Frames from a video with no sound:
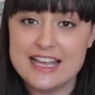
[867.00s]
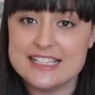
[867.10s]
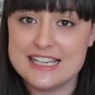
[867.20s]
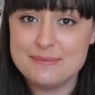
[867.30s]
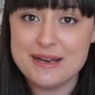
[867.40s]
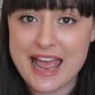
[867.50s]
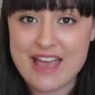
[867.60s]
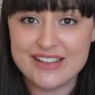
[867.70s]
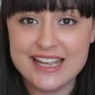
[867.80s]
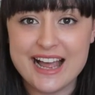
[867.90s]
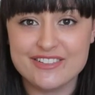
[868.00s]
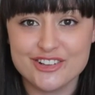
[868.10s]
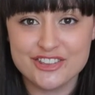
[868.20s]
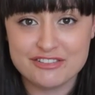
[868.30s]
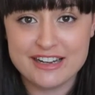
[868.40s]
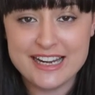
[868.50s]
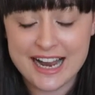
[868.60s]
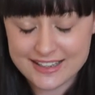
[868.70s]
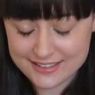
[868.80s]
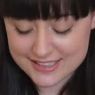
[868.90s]
It's a little bit heavy. I've got three
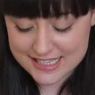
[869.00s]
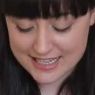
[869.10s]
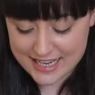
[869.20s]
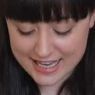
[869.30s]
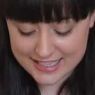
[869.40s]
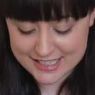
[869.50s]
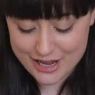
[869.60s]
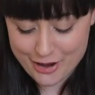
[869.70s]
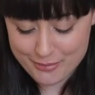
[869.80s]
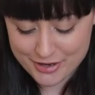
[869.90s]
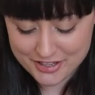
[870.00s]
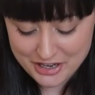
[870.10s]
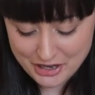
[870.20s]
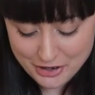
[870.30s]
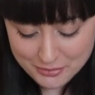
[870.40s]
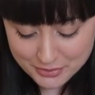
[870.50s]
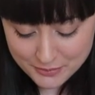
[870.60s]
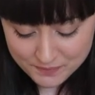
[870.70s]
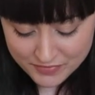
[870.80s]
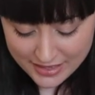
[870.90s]
candles in here to open up.
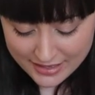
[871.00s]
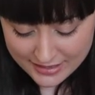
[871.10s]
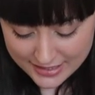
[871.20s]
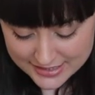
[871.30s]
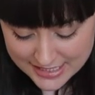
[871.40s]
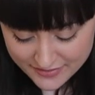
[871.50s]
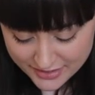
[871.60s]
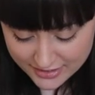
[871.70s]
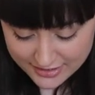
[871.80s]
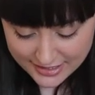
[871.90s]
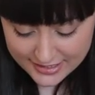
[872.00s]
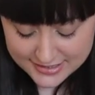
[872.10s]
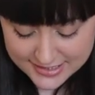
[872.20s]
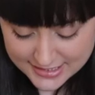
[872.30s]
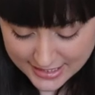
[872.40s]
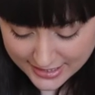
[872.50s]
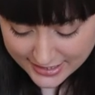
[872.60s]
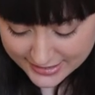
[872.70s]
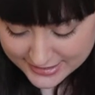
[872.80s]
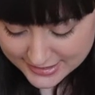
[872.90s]
Let's have a look
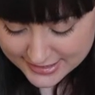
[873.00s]
inside.